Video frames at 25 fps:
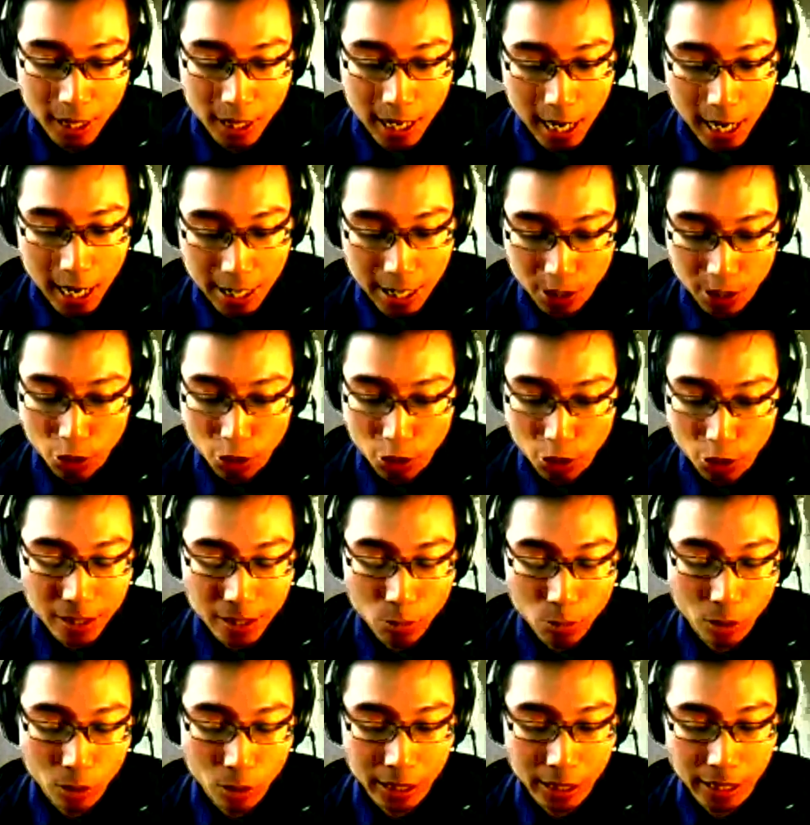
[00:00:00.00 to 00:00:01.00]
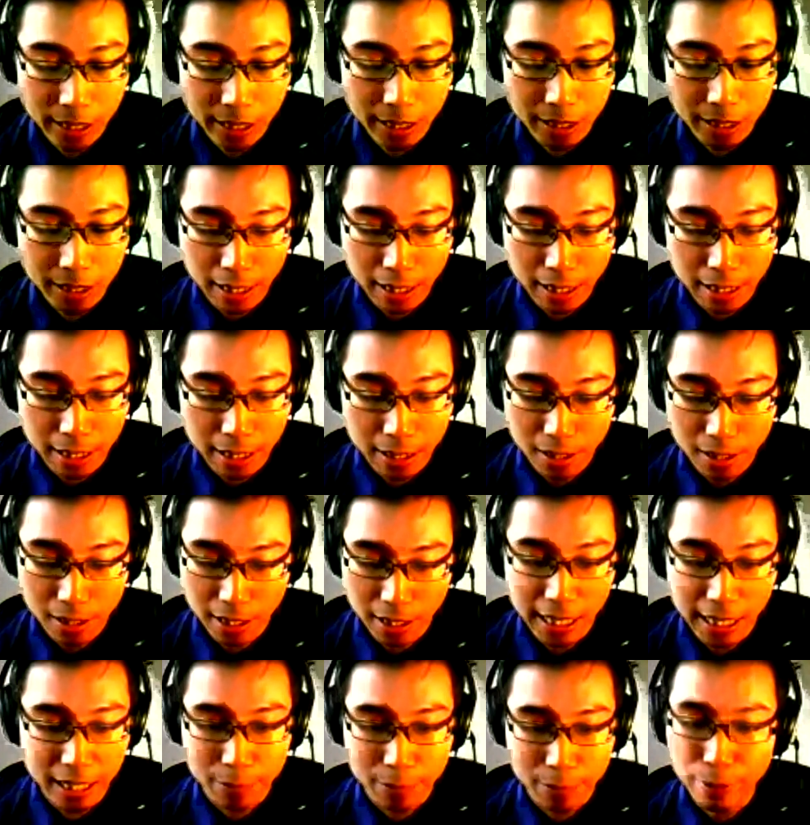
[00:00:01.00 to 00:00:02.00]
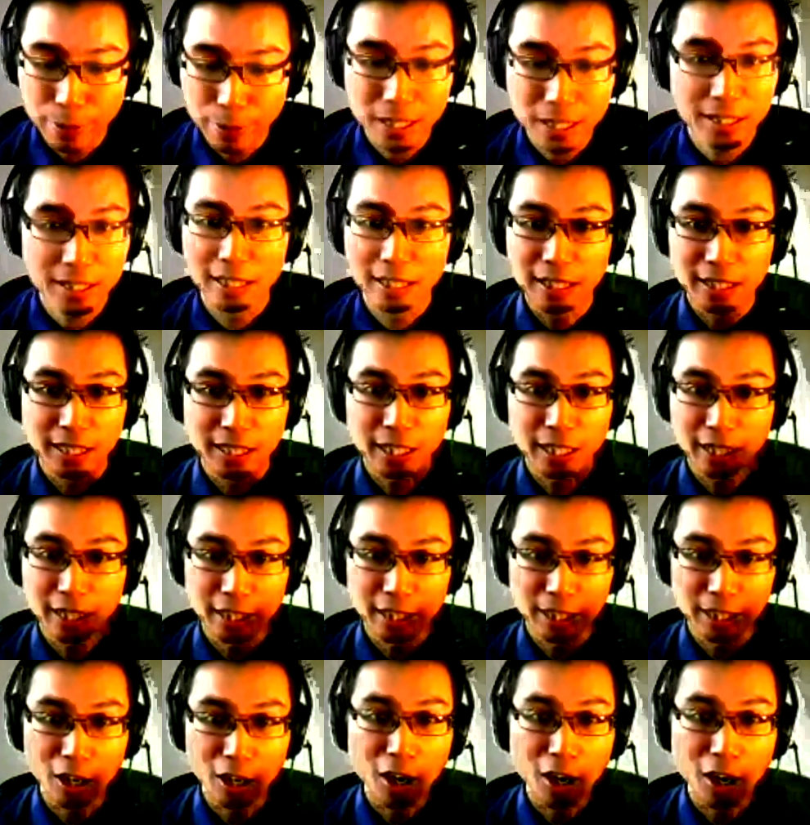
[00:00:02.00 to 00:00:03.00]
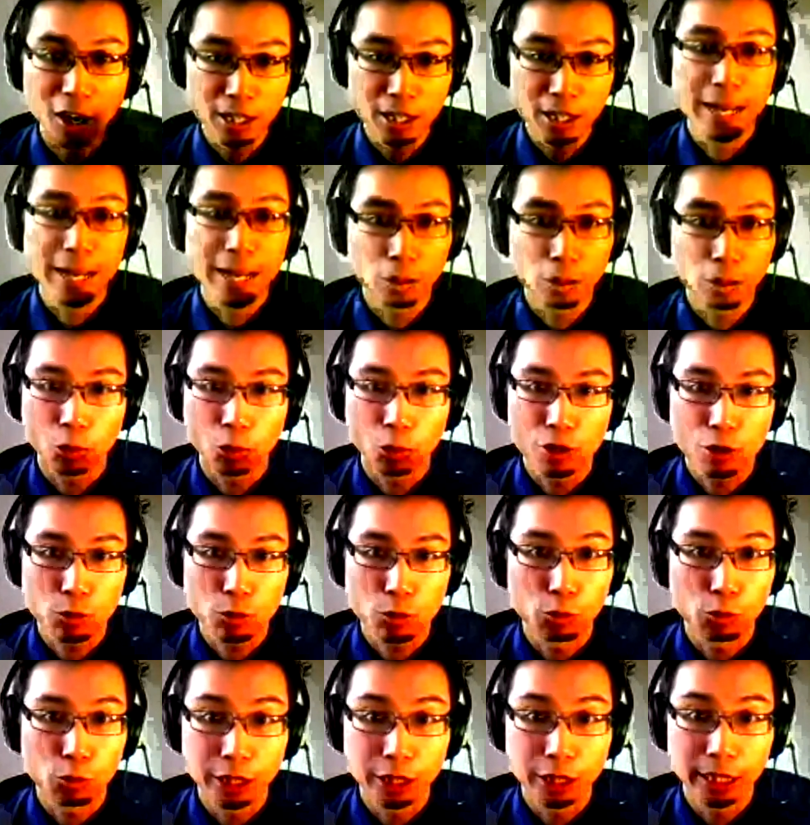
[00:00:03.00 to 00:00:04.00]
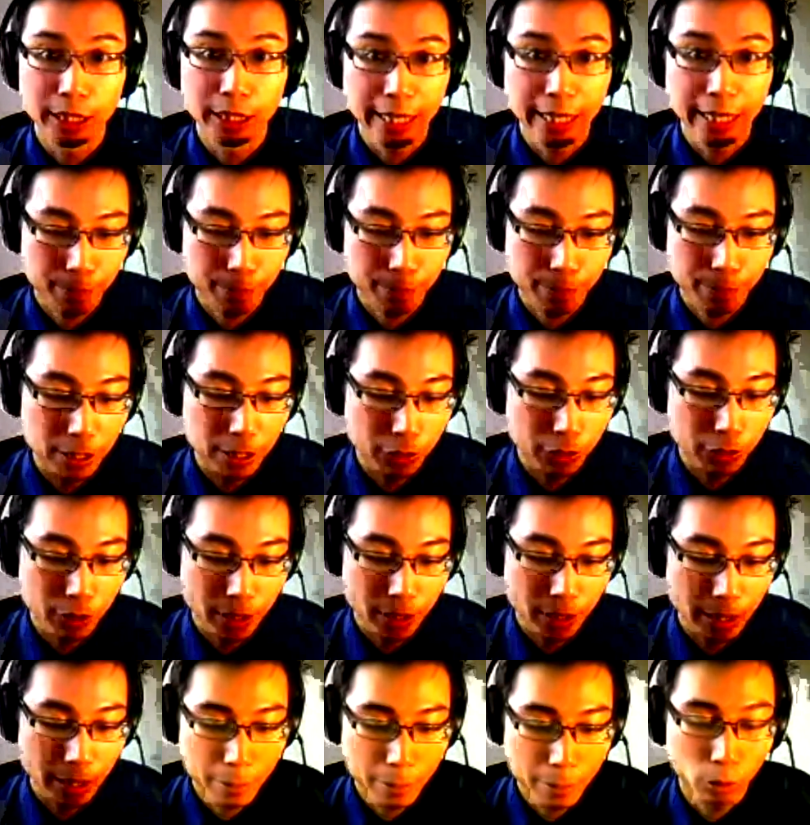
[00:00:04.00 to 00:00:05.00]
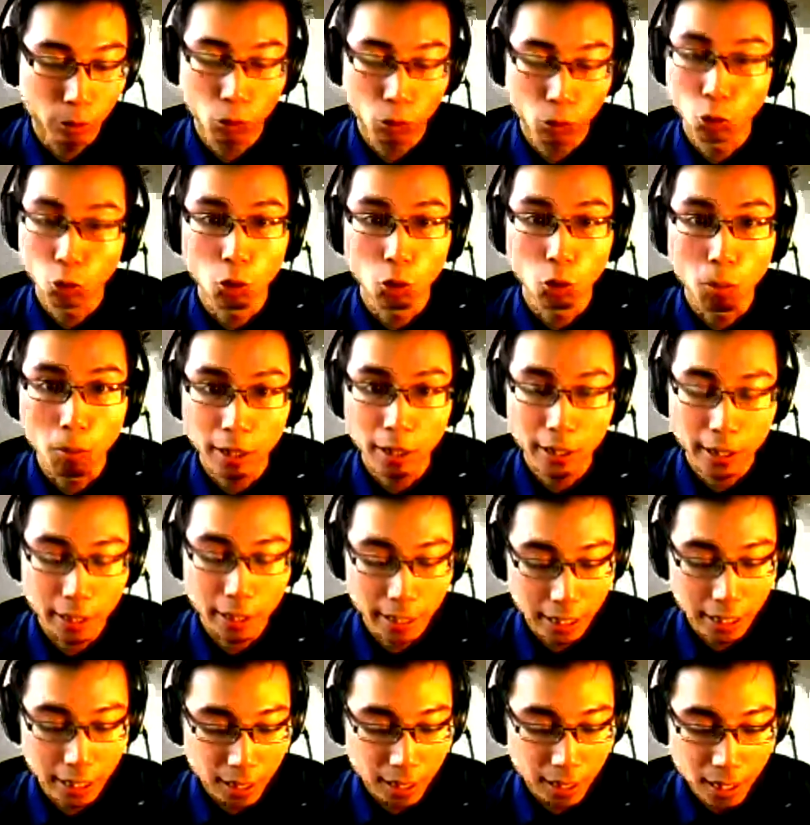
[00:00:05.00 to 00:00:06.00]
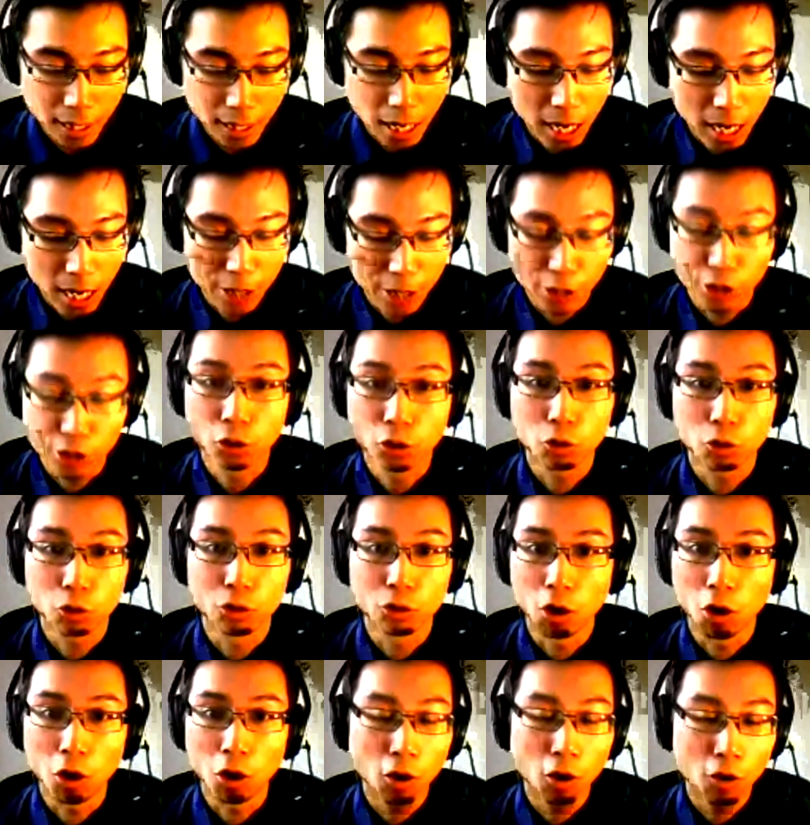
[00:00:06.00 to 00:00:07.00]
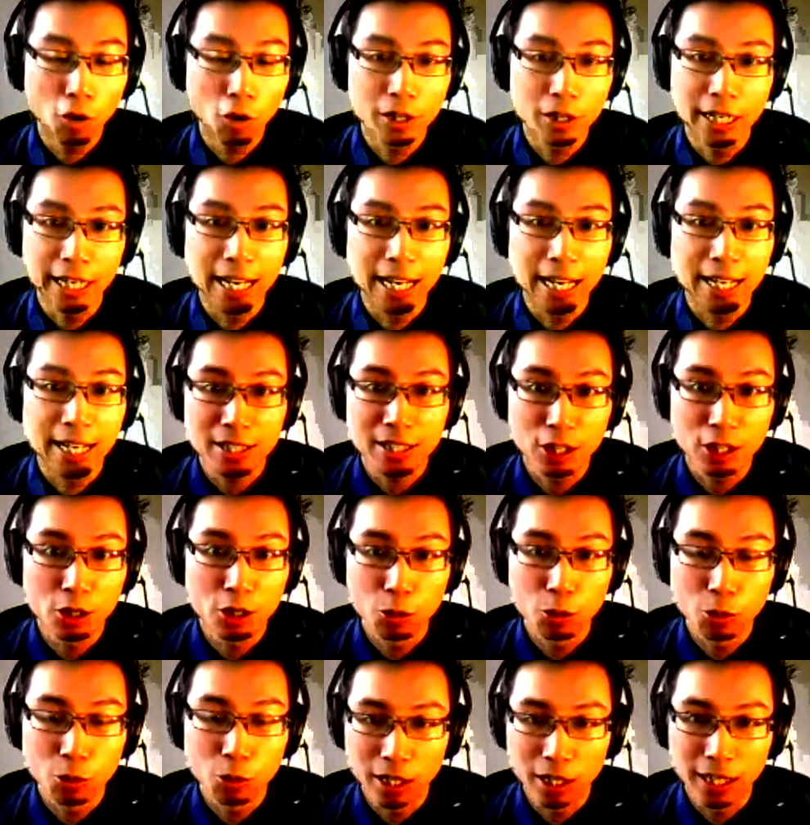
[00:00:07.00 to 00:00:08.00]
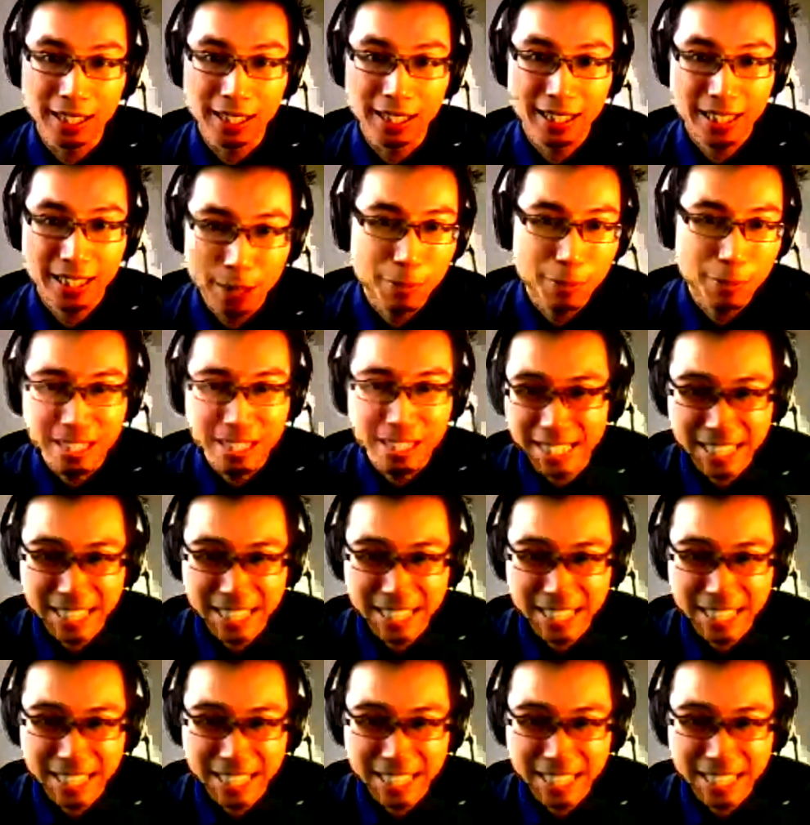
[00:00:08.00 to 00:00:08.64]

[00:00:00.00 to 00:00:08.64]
Uh, so basically what it is, it's, it's basically an on-demand course where you're going to get Pinterest tips about local marketing. Uh, you're going to learn all the S E O uh, tips and